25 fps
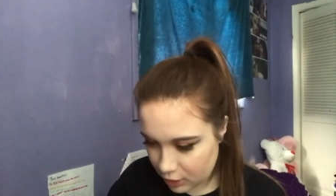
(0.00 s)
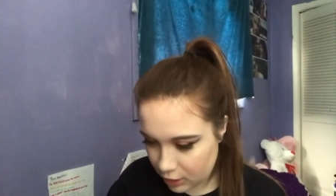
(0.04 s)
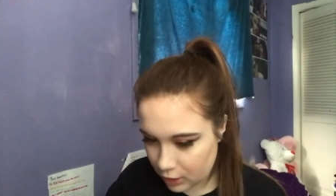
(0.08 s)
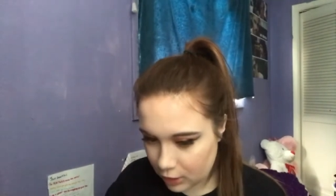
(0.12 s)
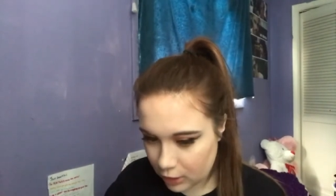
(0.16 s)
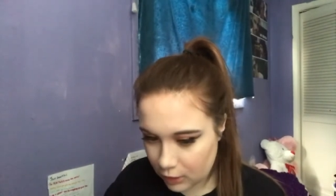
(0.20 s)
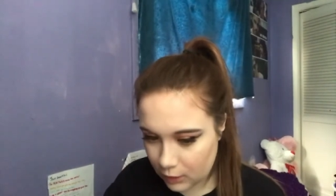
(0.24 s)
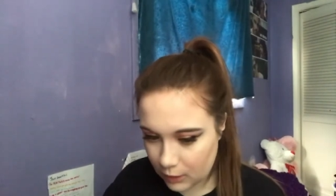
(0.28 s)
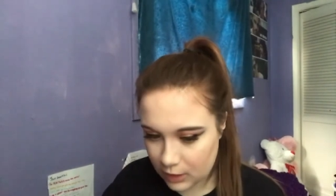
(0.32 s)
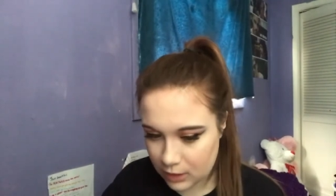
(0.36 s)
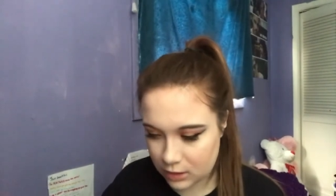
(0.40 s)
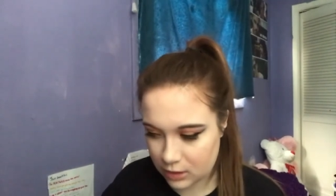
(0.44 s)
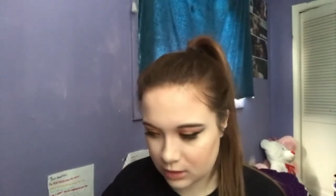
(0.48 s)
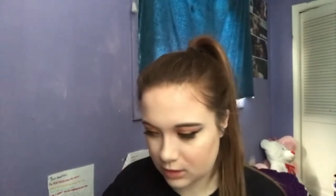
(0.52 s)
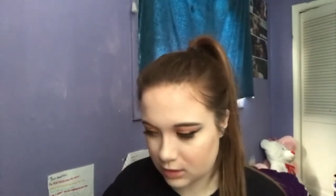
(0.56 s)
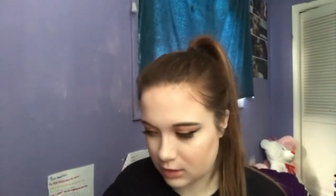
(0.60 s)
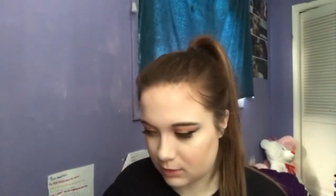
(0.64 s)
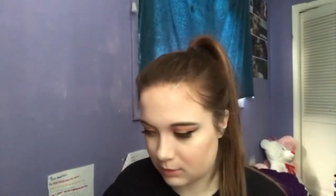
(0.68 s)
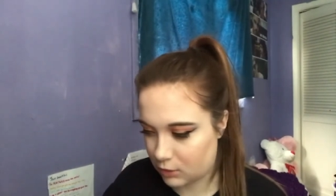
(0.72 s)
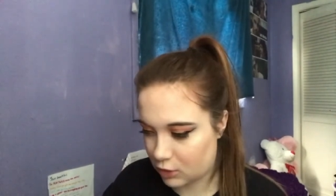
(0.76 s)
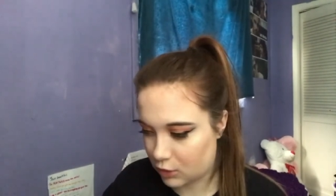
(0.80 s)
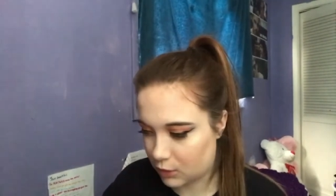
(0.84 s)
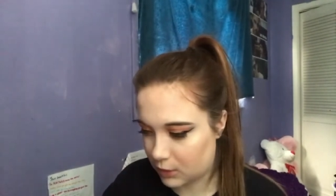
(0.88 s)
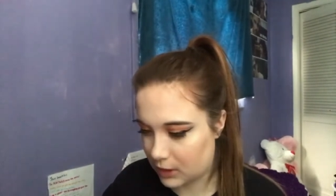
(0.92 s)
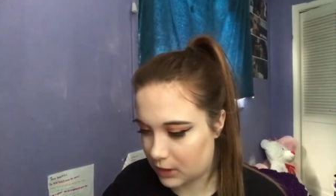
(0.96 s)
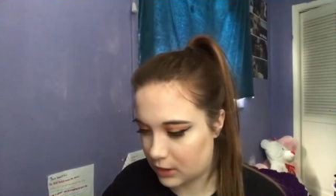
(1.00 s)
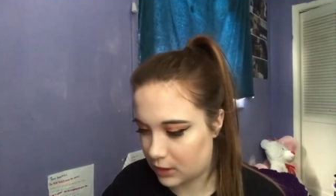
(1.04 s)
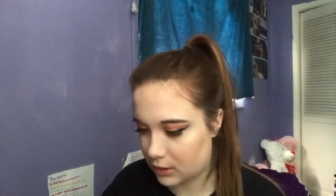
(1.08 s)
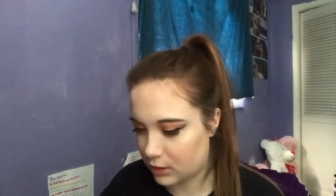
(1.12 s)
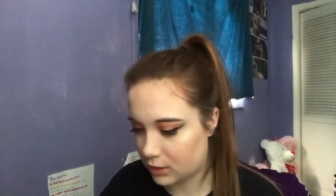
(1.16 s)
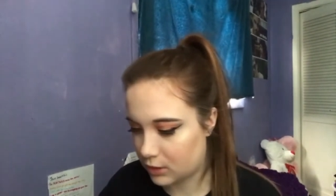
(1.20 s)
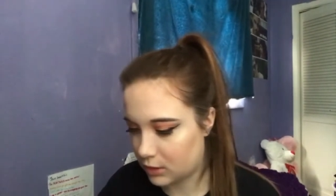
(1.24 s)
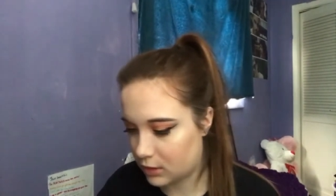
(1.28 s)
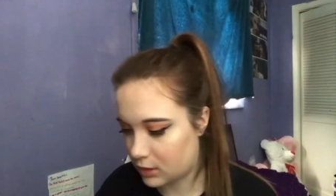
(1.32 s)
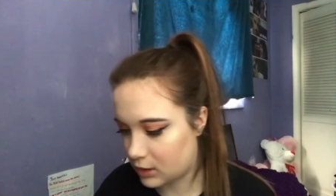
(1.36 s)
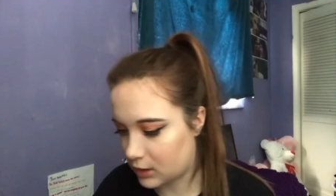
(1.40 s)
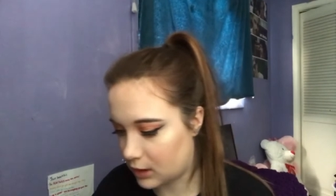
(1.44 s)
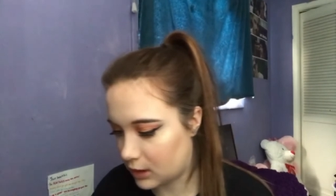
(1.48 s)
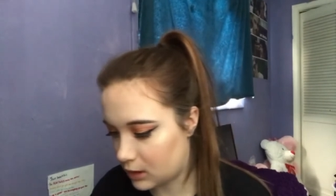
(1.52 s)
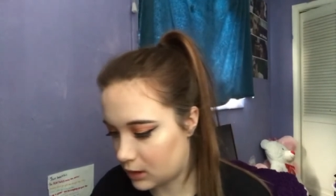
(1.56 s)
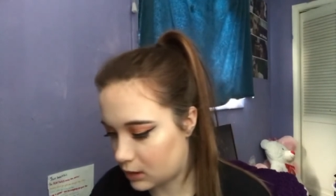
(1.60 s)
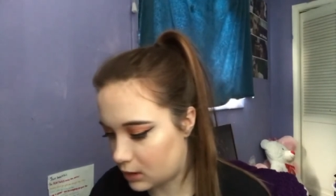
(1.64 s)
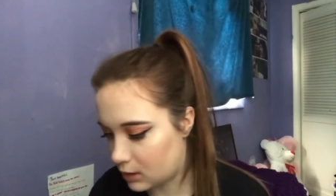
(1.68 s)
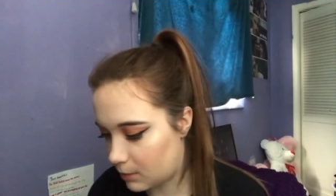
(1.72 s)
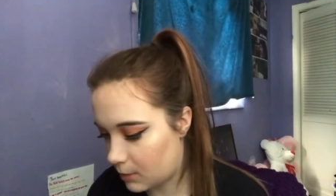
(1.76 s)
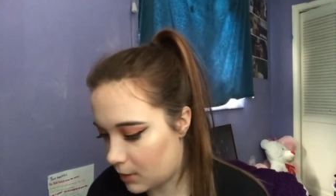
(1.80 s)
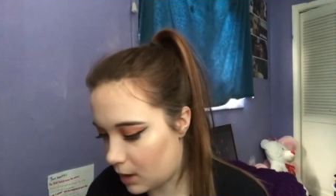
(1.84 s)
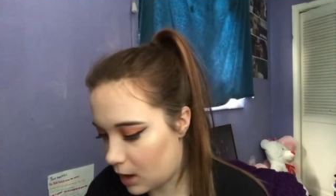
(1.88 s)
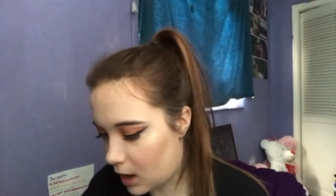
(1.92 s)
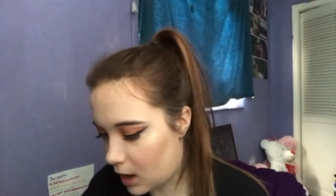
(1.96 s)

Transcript: Glue and just some tweezers to get them.